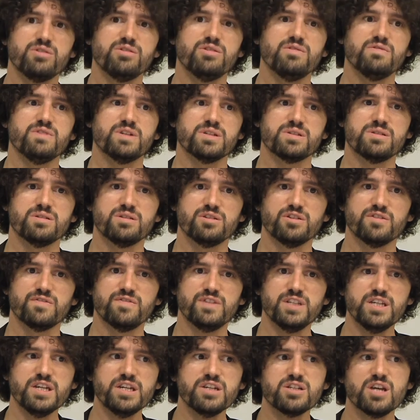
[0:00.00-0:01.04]
University of
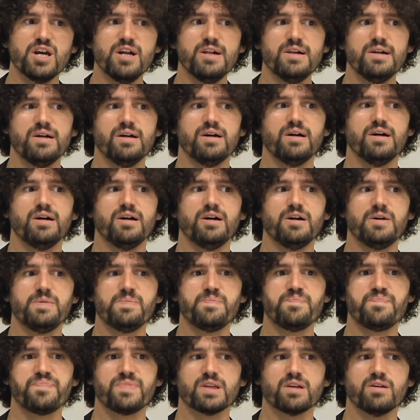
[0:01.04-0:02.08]
Liège,
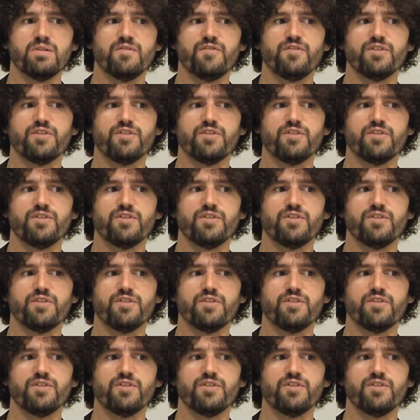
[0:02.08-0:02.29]
um,